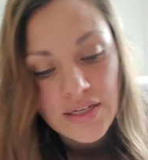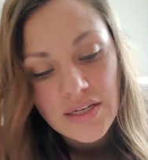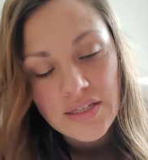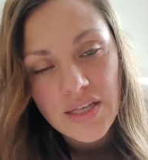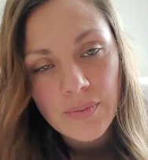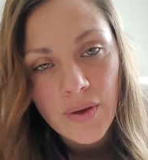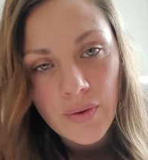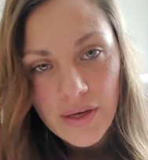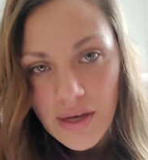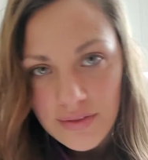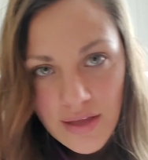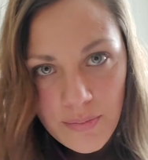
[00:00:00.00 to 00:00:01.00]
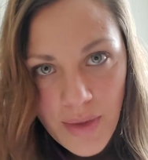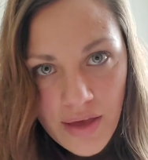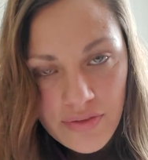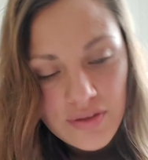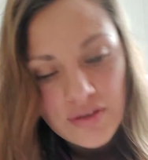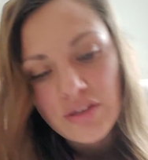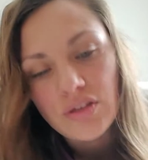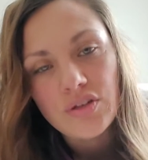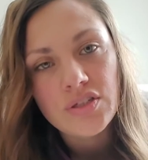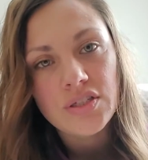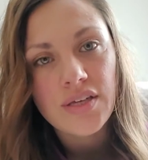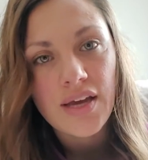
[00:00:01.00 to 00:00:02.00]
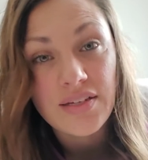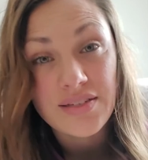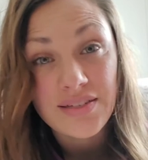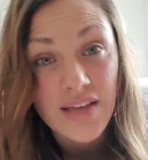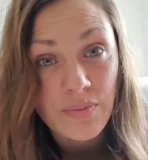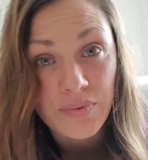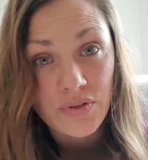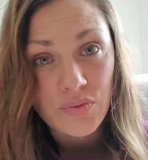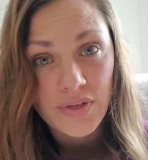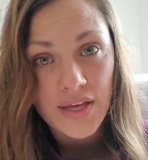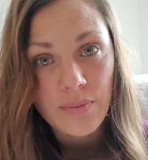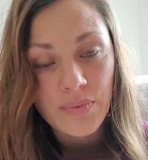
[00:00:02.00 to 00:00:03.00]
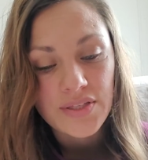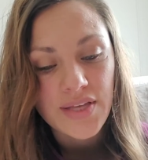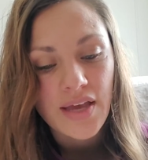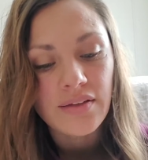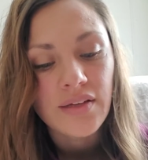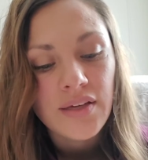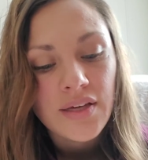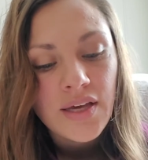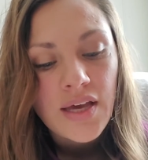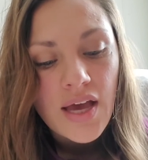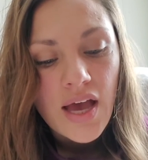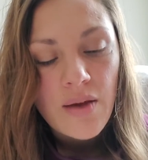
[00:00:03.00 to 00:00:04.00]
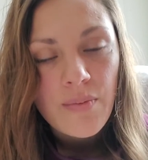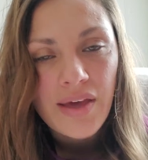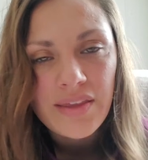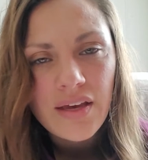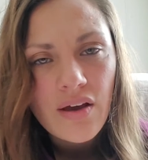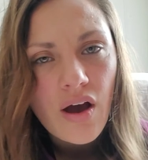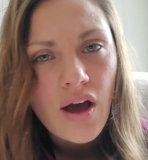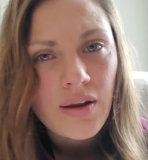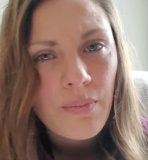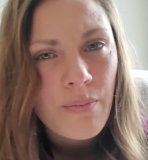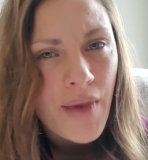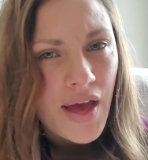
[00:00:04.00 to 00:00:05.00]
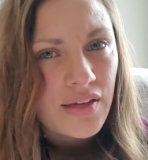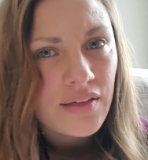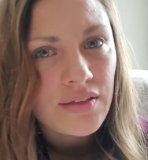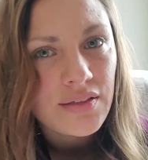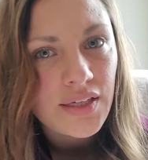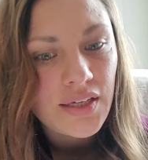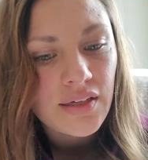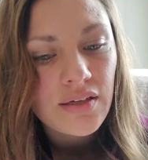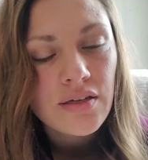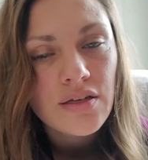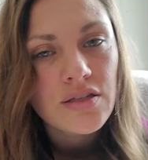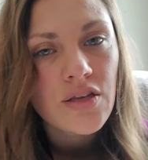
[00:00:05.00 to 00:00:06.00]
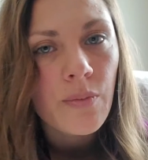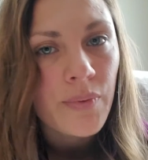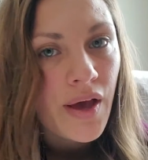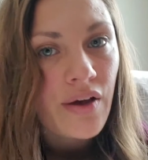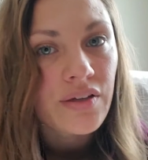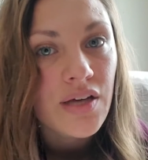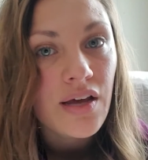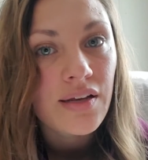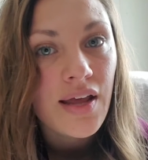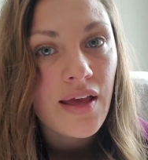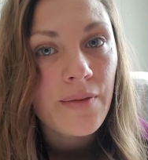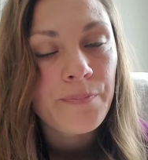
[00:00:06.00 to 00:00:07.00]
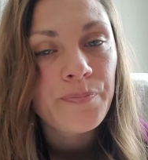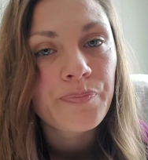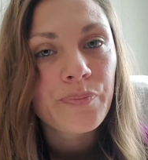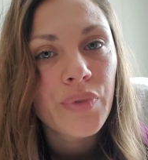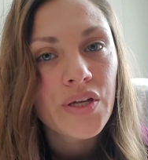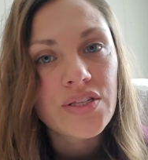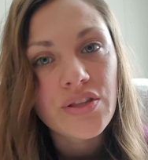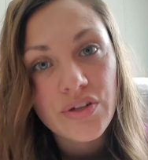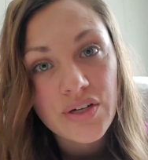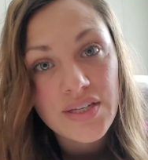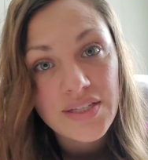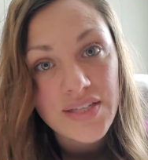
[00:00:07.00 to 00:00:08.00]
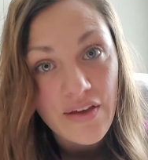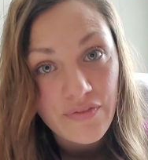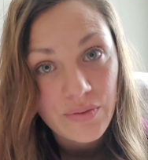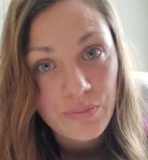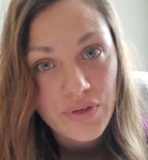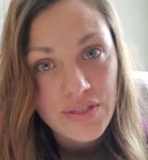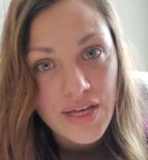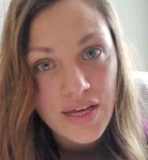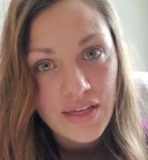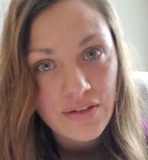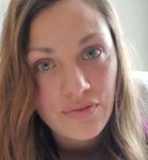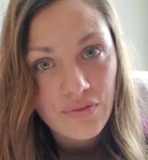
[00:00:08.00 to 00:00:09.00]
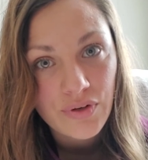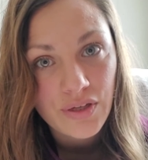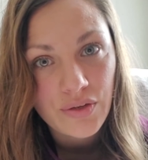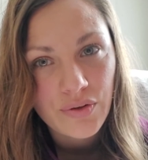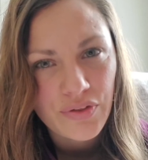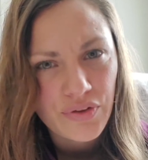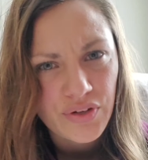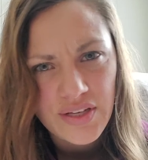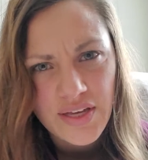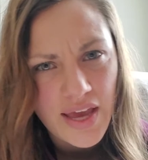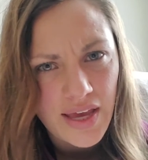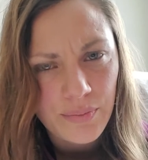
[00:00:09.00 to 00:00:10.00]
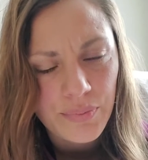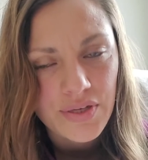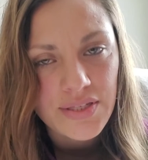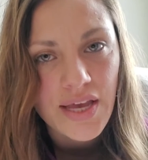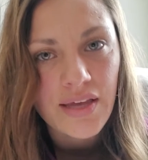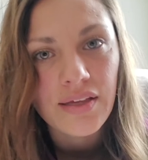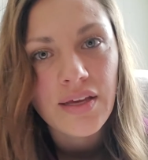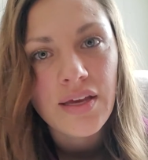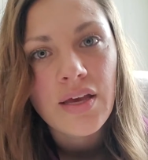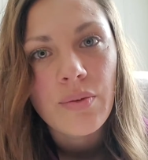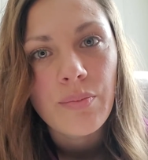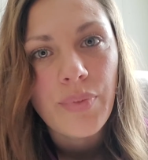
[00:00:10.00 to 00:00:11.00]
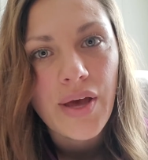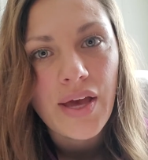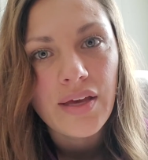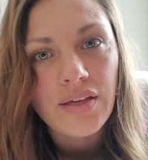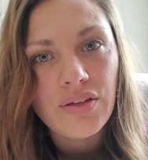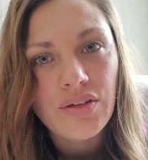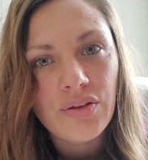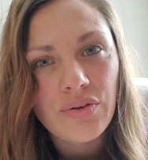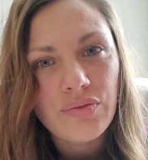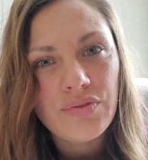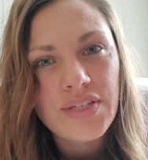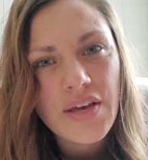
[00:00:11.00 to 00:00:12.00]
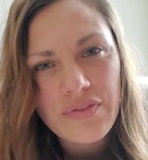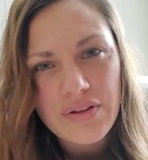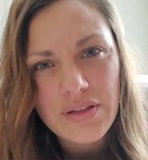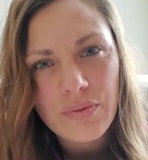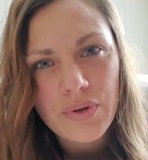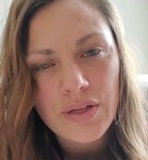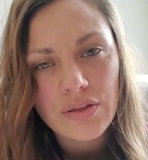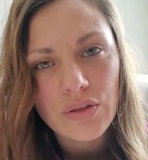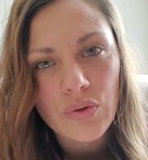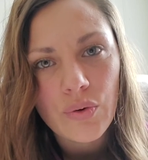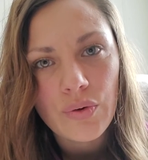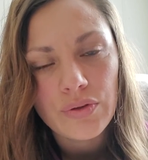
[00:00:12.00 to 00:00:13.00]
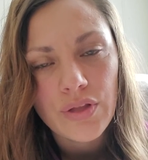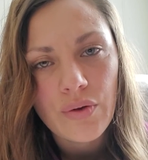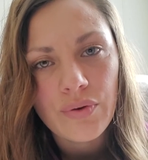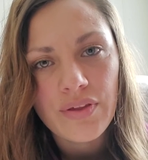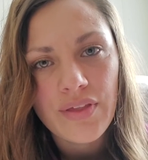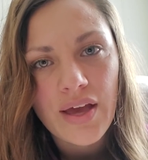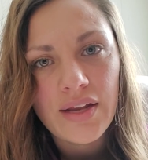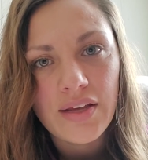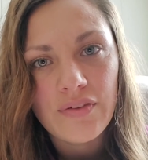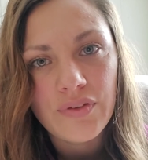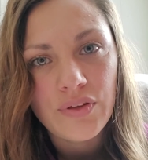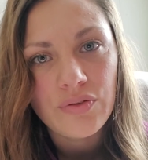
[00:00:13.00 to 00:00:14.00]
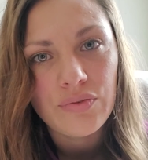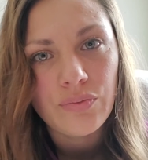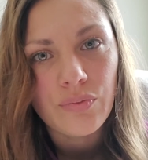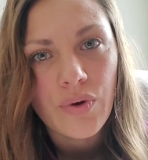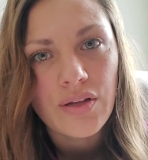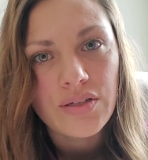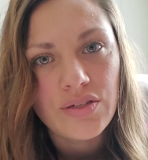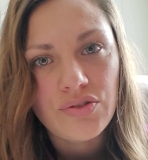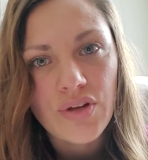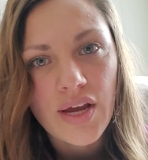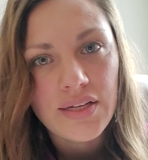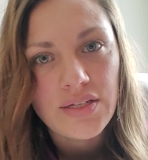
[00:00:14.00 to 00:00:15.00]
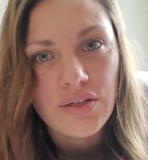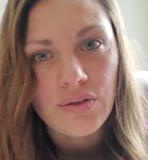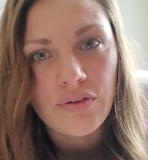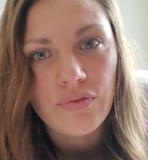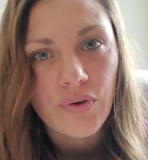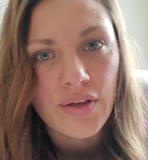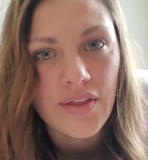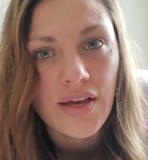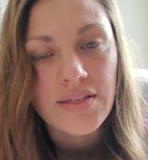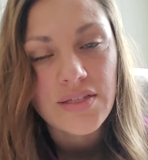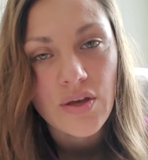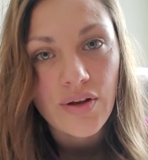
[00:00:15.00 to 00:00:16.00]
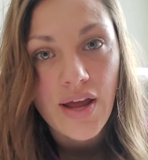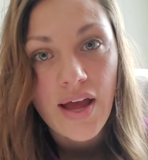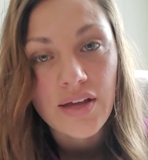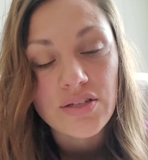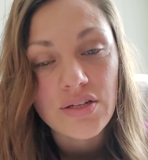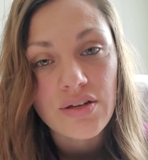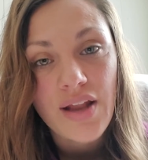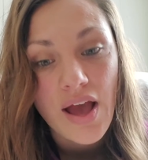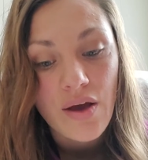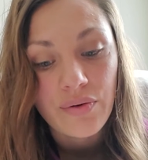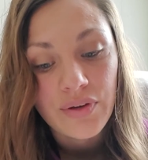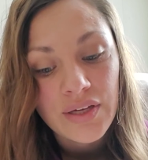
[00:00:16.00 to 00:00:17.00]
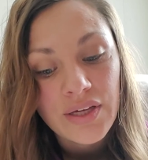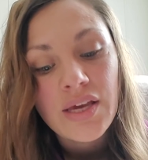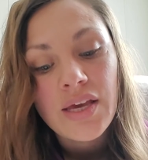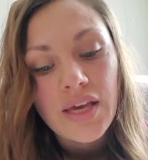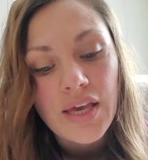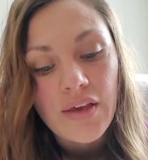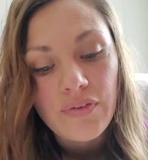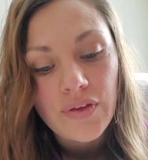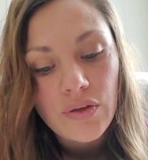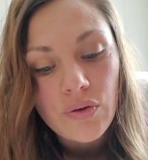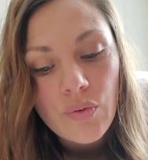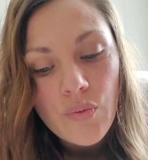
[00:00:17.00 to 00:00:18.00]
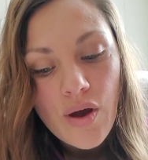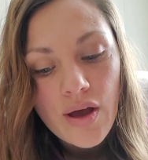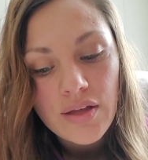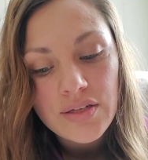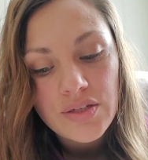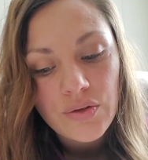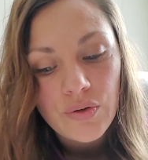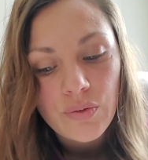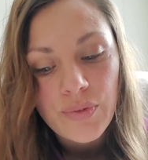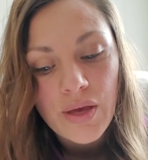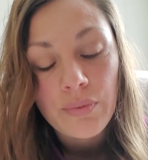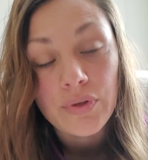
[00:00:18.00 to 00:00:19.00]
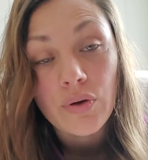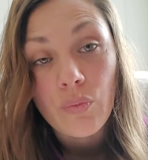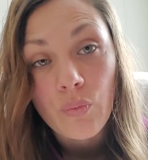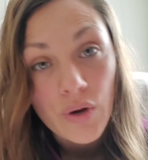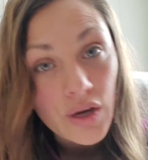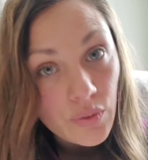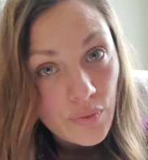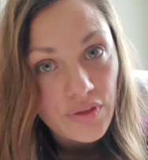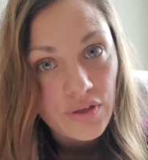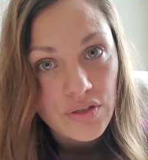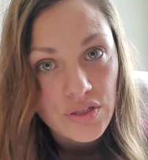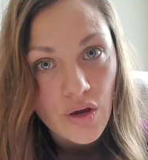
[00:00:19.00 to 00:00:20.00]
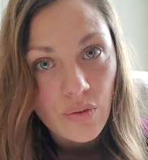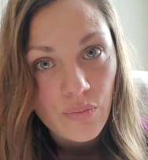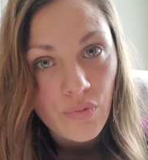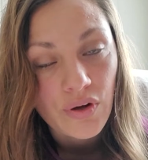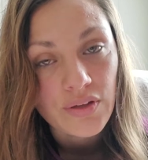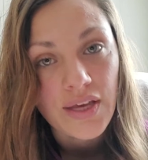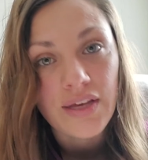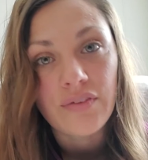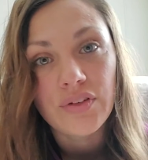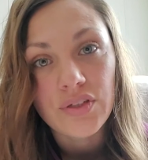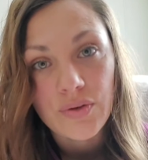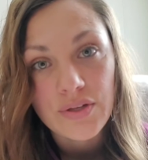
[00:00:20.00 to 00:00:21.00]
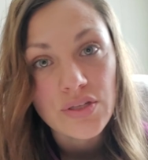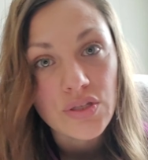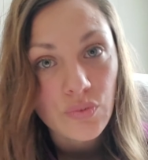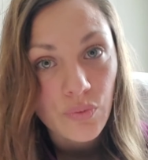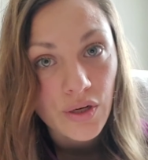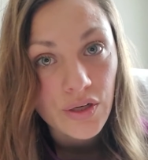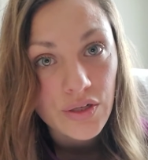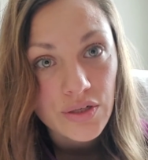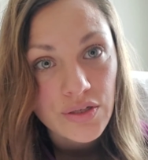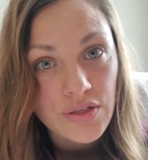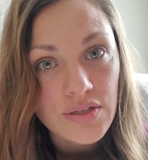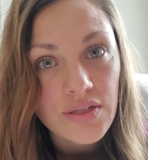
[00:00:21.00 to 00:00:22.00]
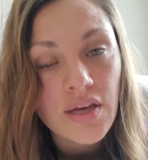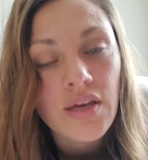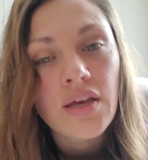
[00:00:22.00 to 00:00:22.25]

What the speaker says: Somehow I got that math. Usually I just type in 28%. I think automatically soapcalc.net puts 37% in for you, or 38%, but you definitely want to lower that if you want to try to avoid that soda ash. Now, if you want to be able to work with your soap more, like if you're doing swirls,